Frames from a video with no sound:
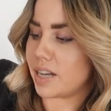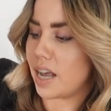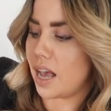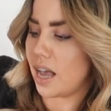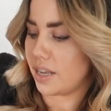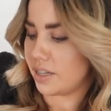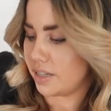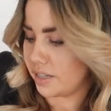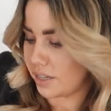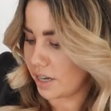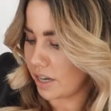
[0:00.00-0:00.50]

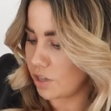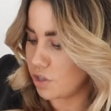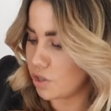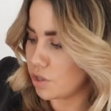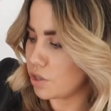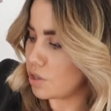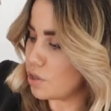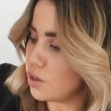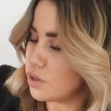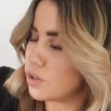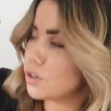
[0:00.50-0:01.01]
and it
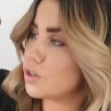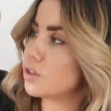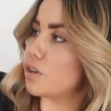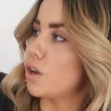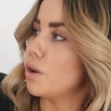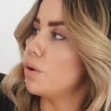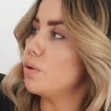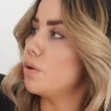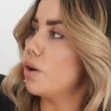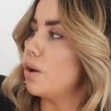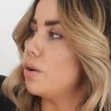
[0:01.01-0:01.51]
just looked
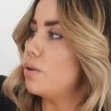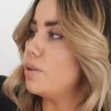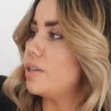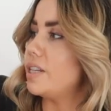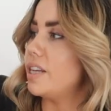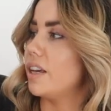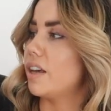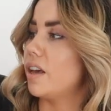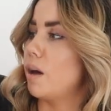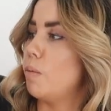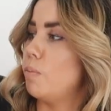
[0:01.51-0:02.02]
so cozy and